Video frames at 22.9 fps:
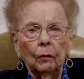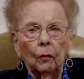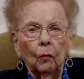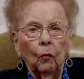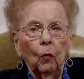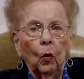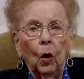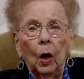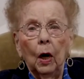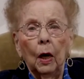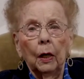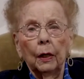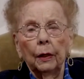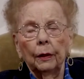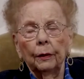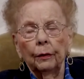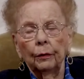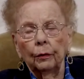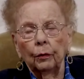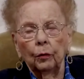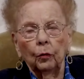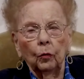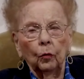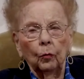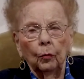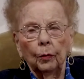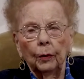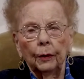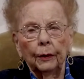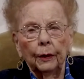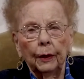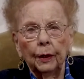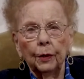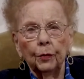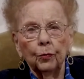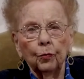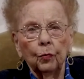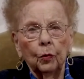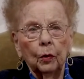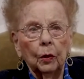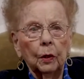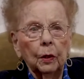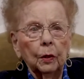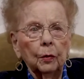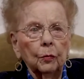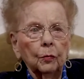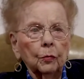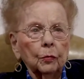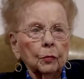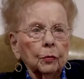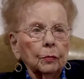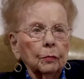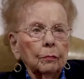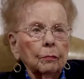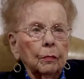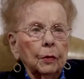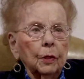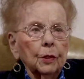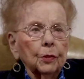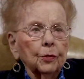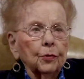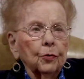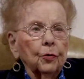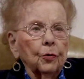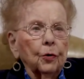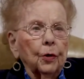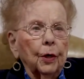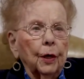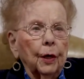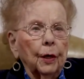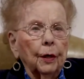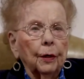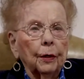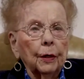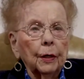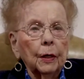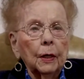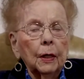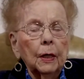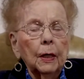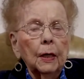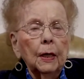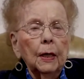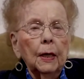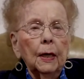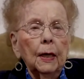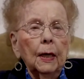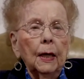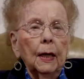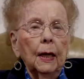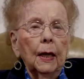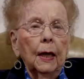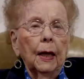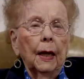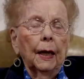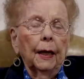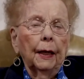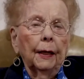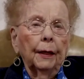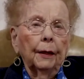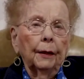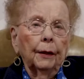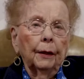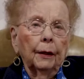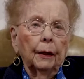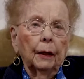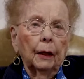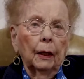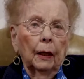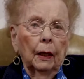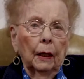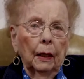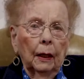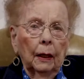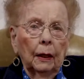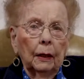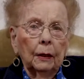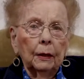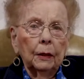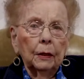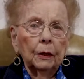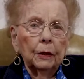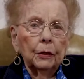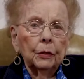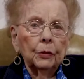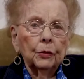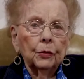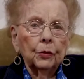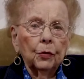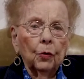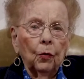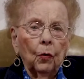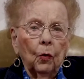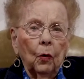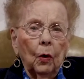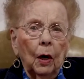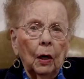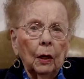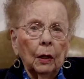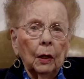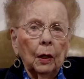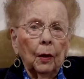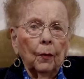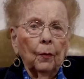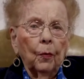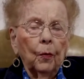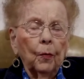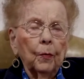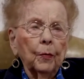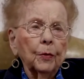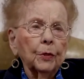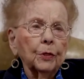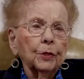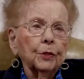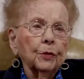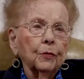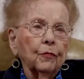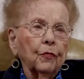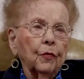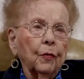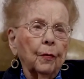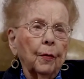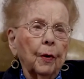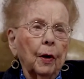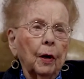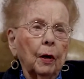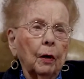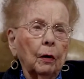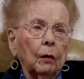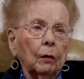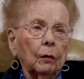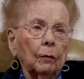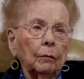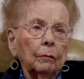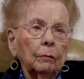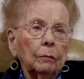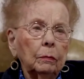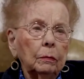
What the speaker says: Why, I don't know, but that's where he was mustered out. And so I got permission from our